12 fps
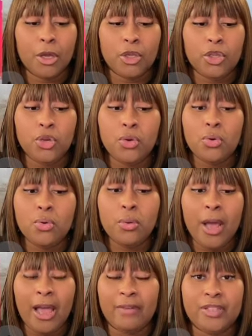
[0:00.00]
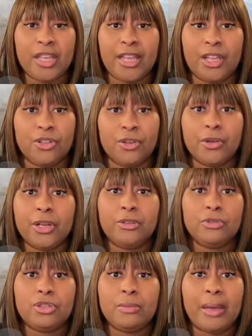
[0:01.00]
you have taken your
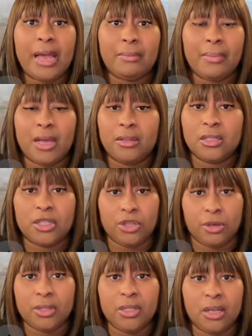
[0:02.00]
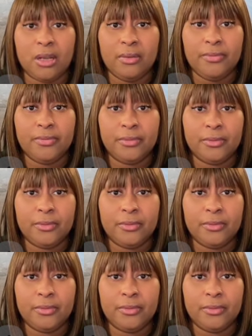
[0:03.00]
energy back, balancing your stuff.